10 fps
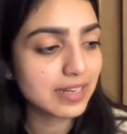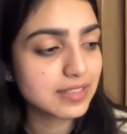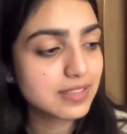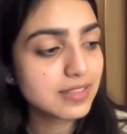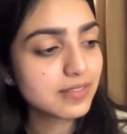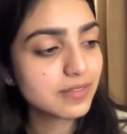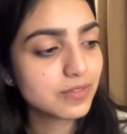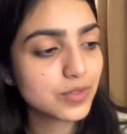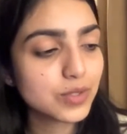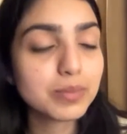candle
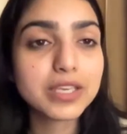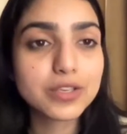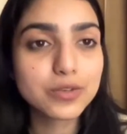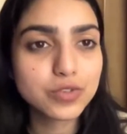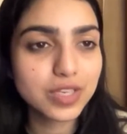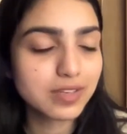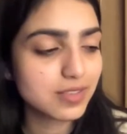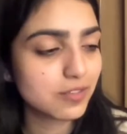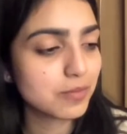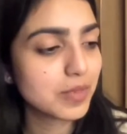to make you
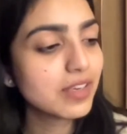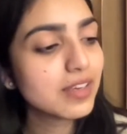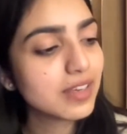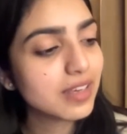jealous of me,